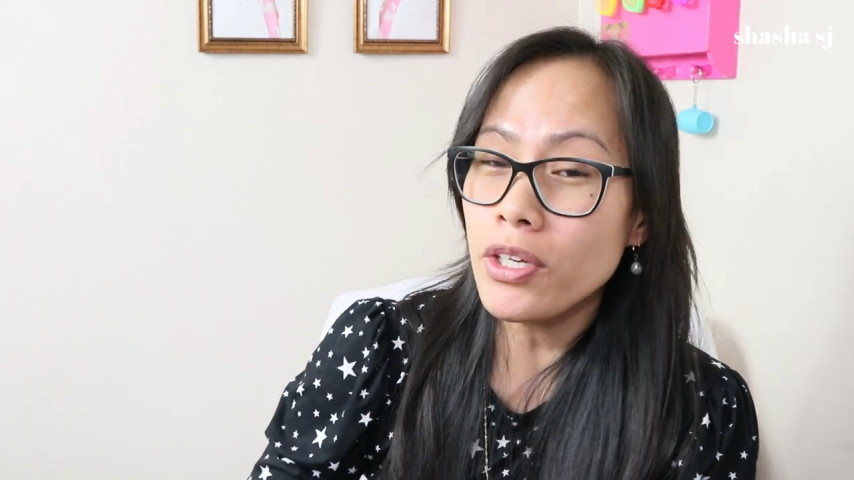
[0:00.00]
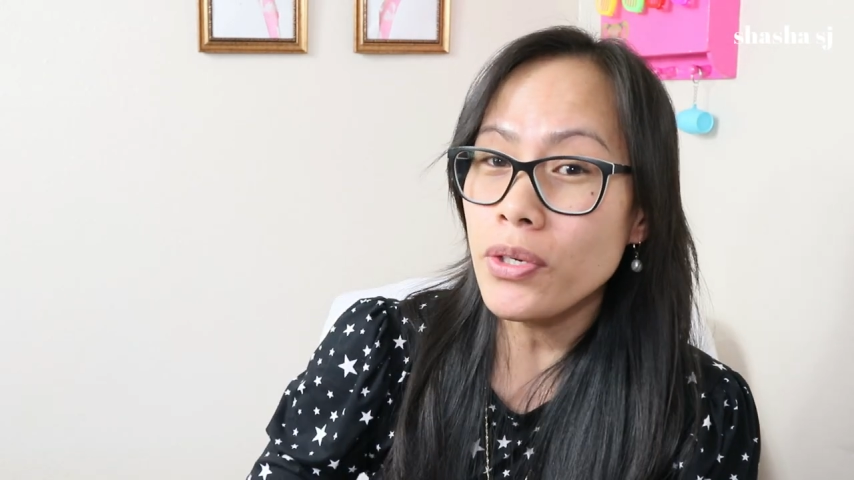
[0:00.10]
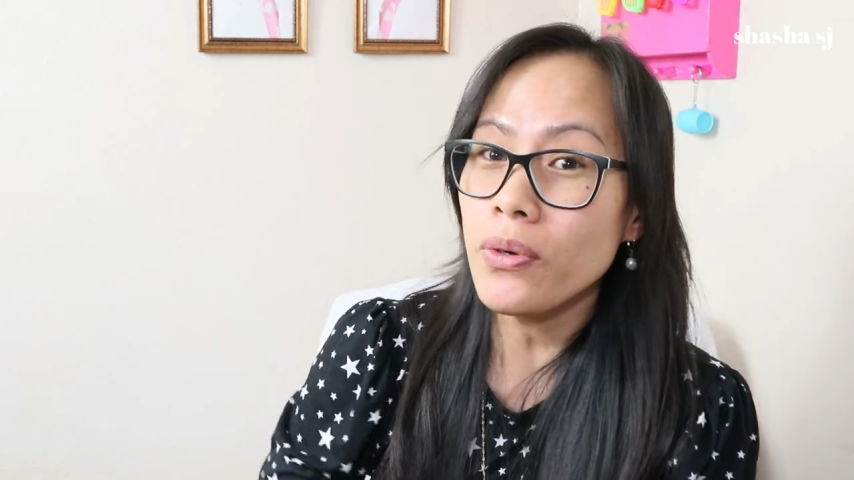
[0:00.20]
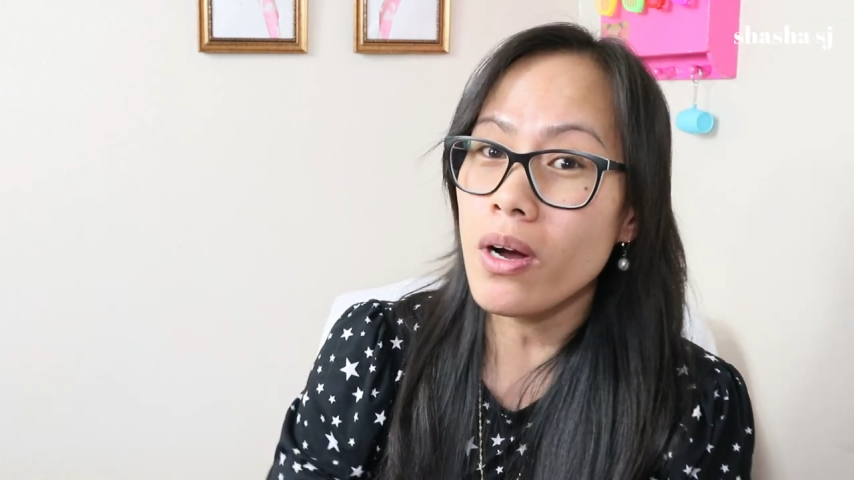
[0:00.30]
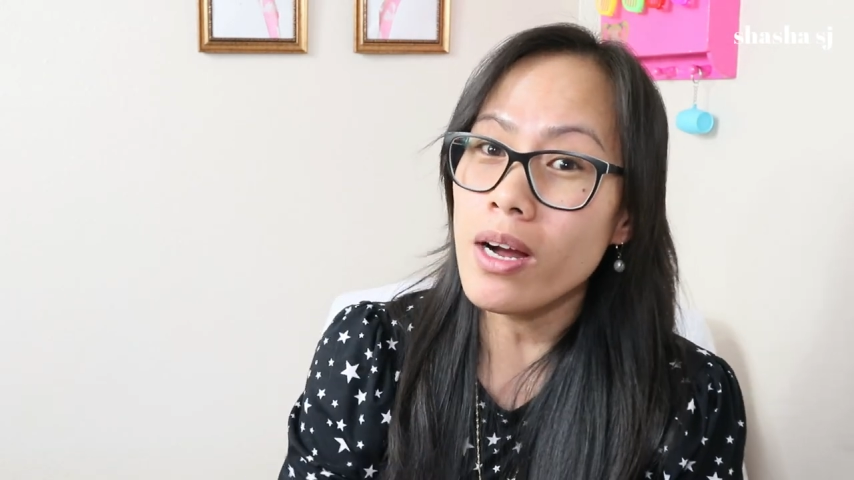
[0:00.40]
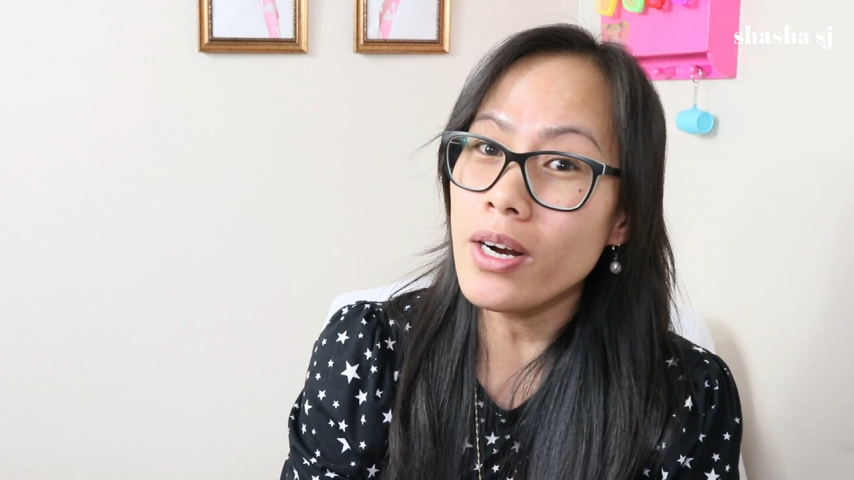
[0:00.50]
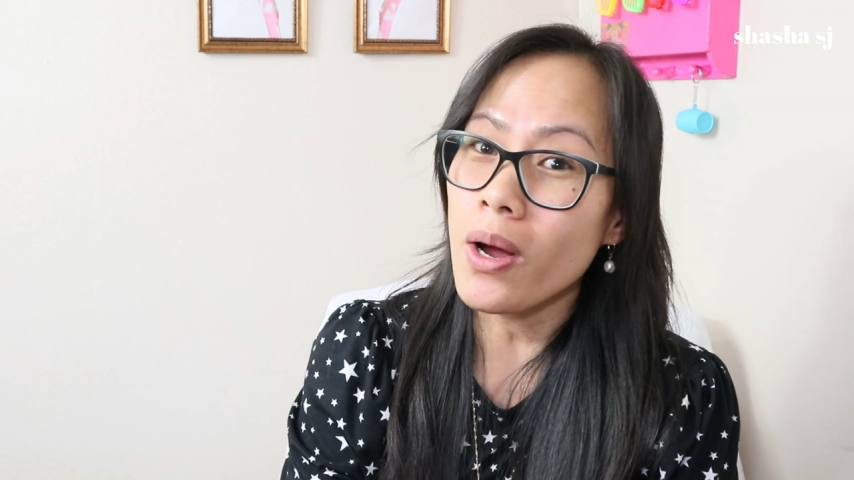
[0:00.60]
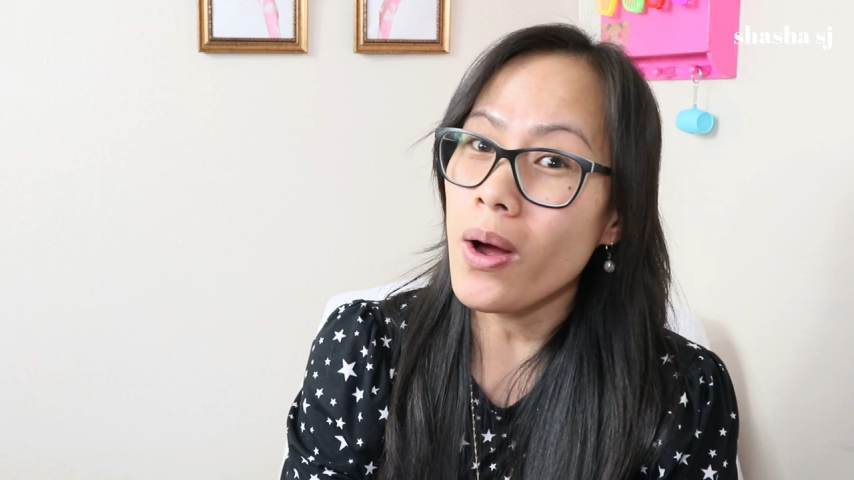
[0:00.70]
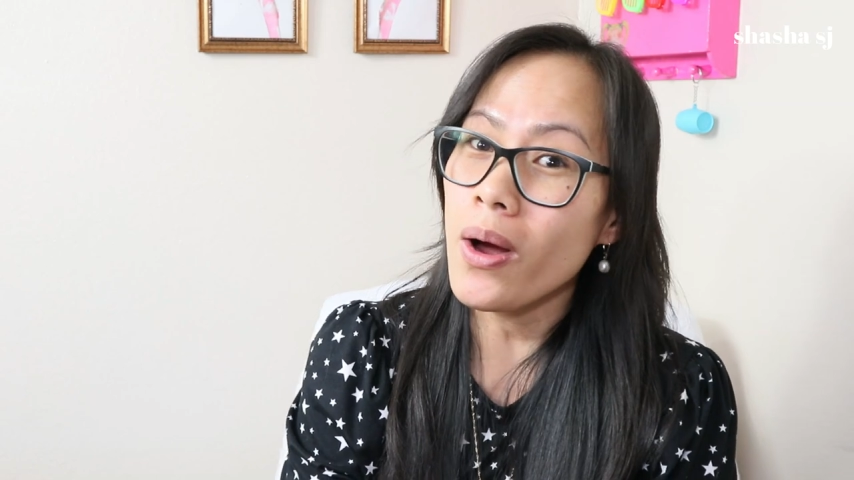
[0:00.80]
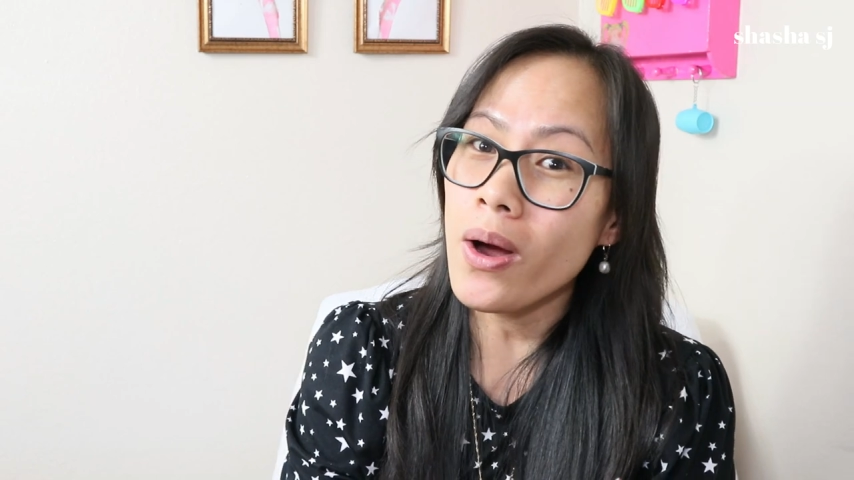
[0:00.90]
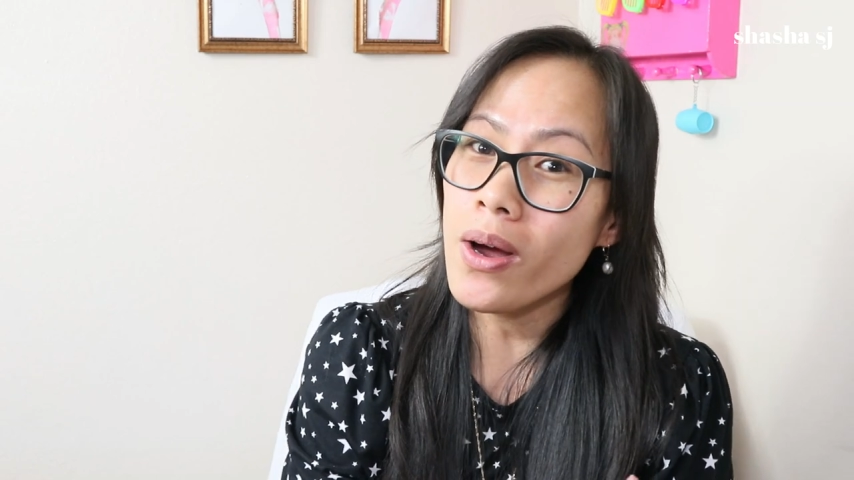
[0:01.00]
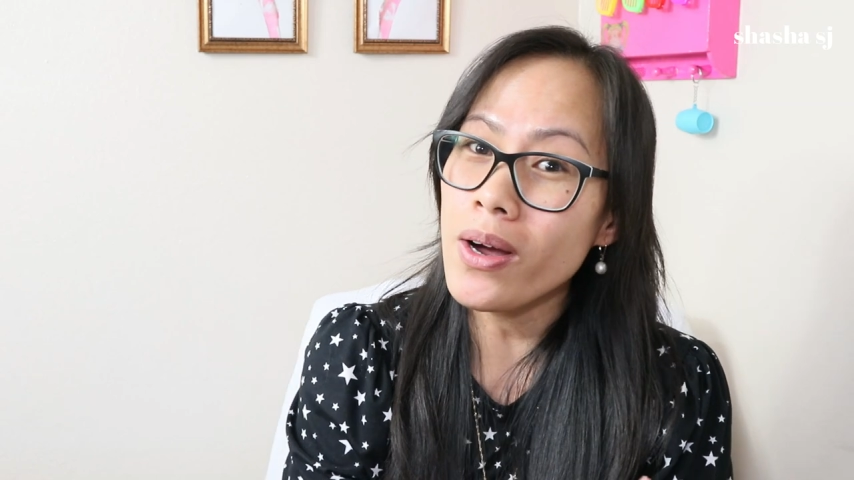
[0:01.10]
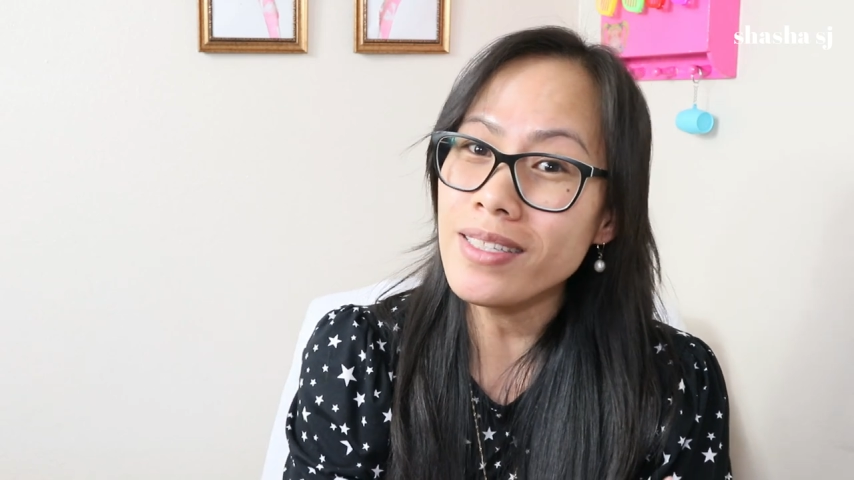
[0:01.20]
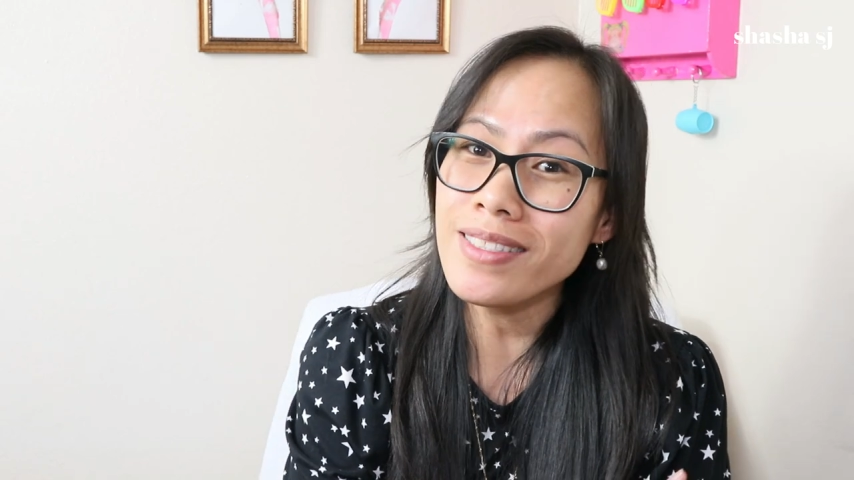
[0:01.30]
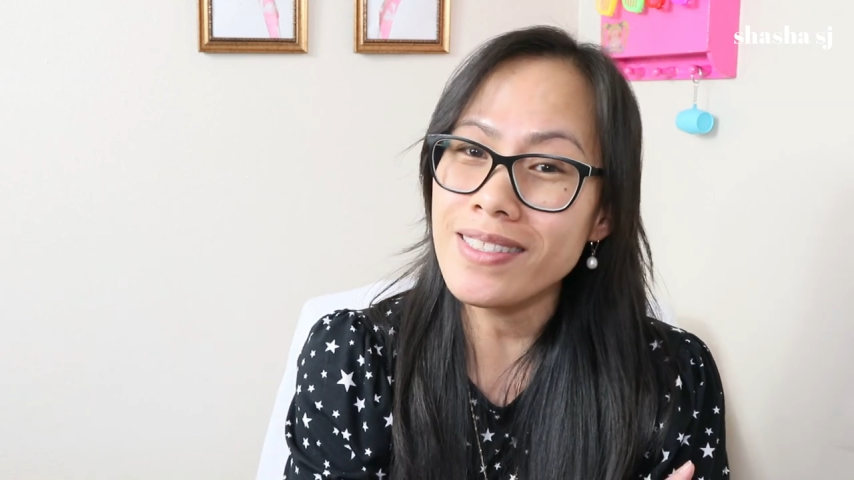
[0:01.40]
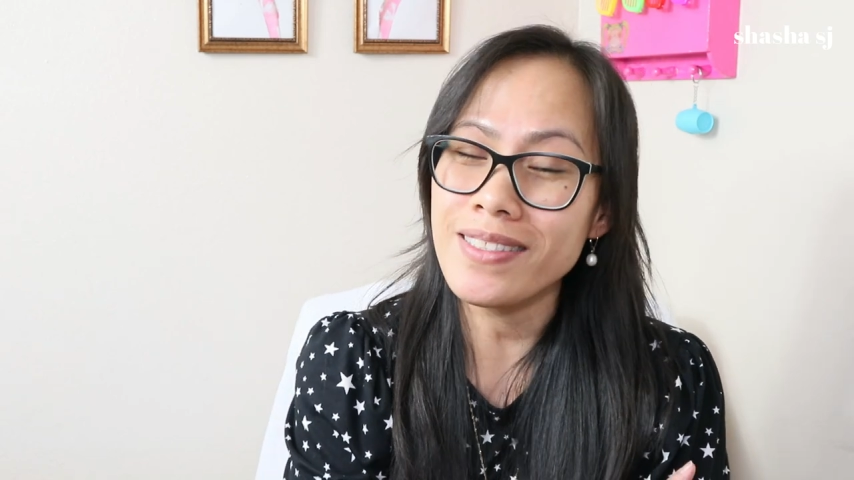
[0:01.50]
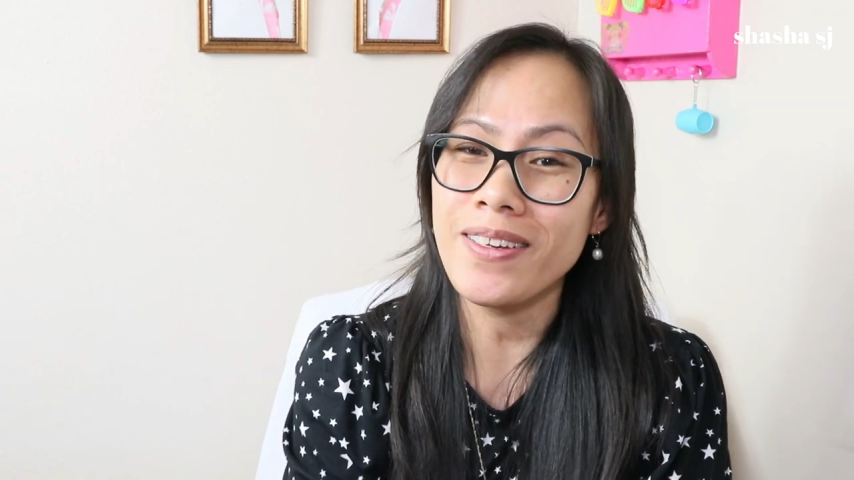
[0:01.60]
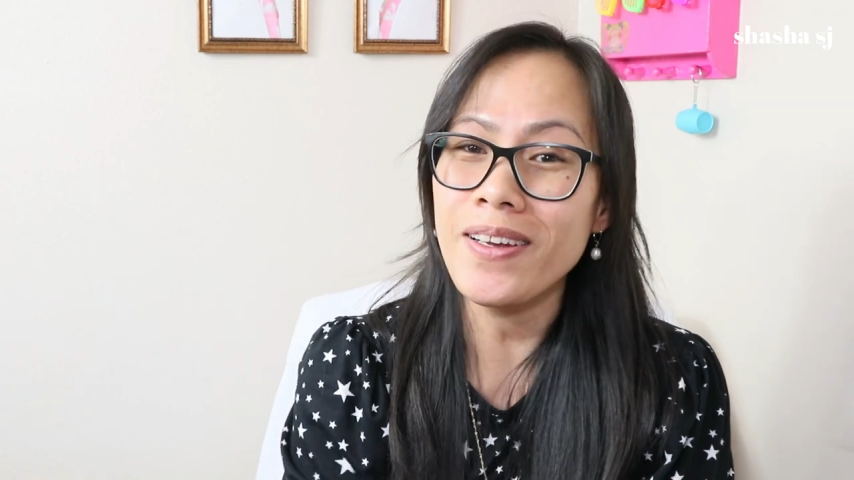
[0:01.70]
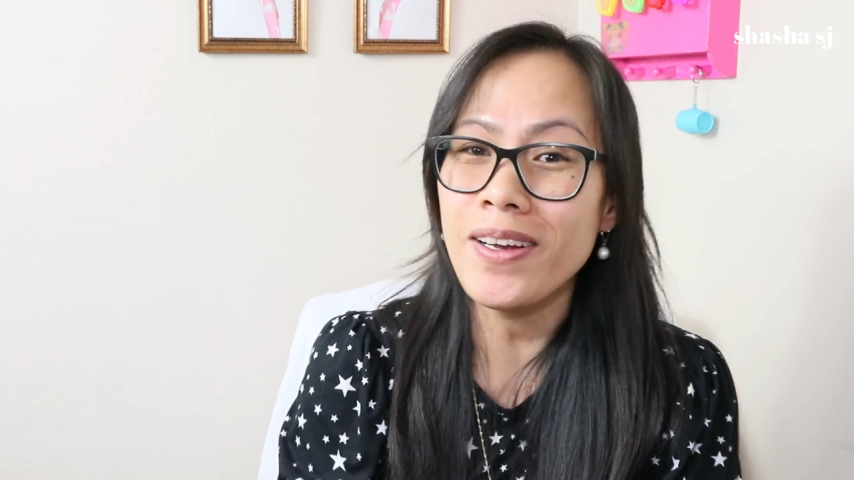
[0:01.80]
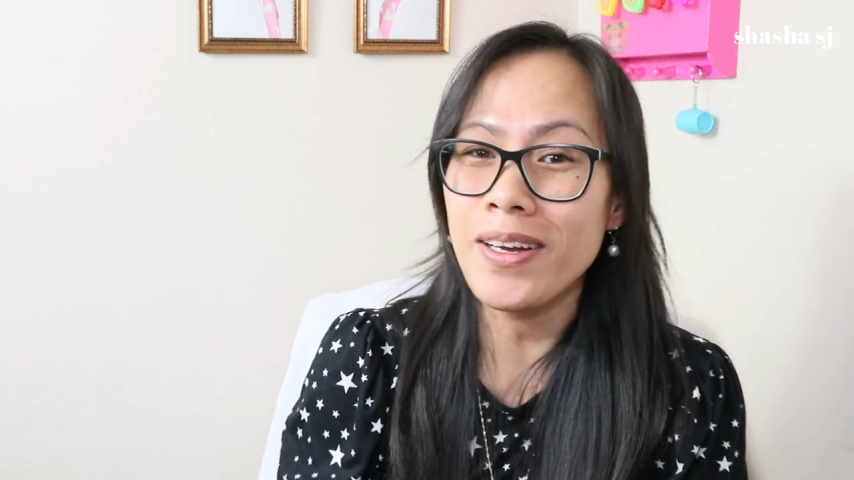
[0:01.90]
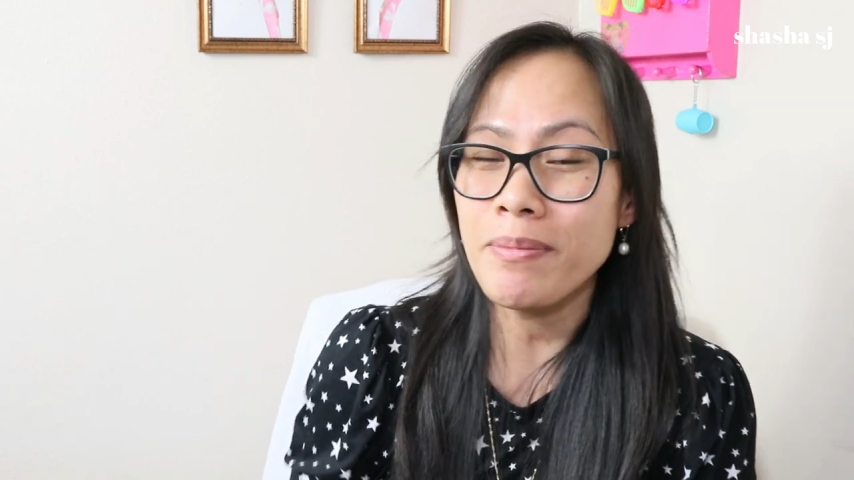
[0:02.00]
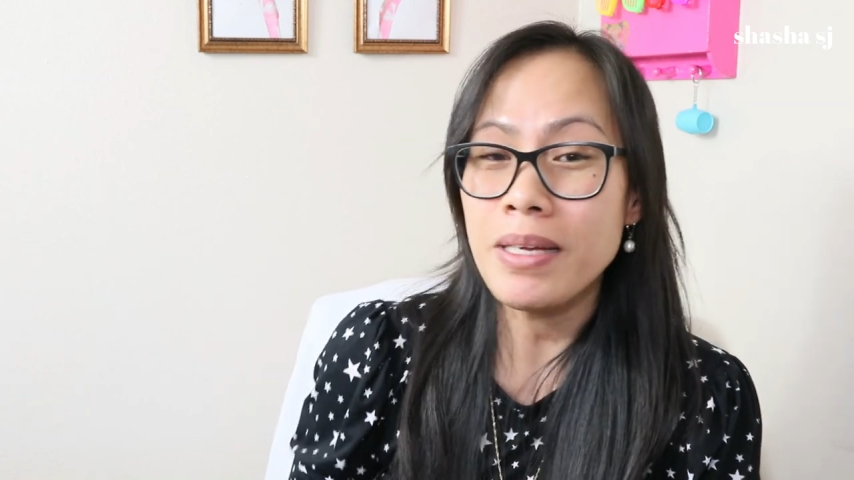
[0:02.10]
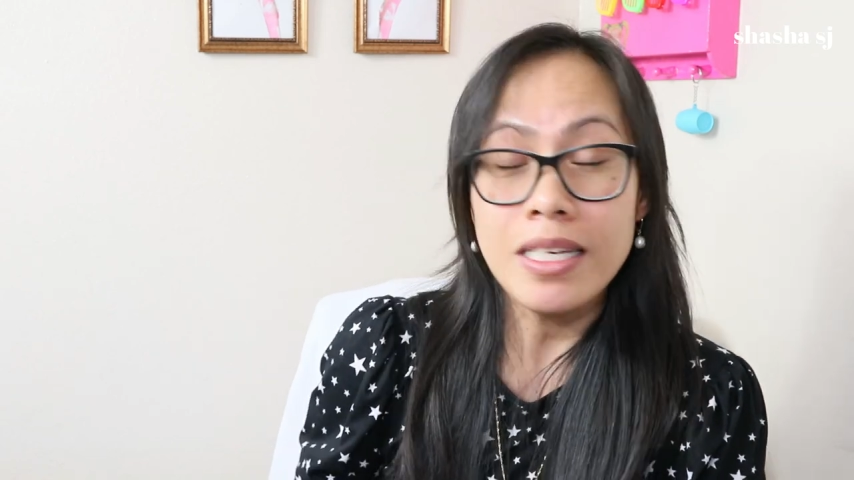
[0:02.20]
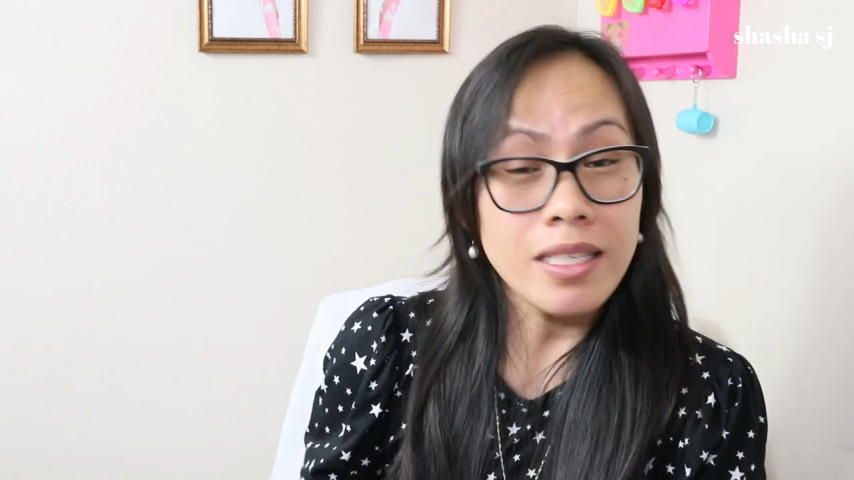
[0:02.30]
you are awesome.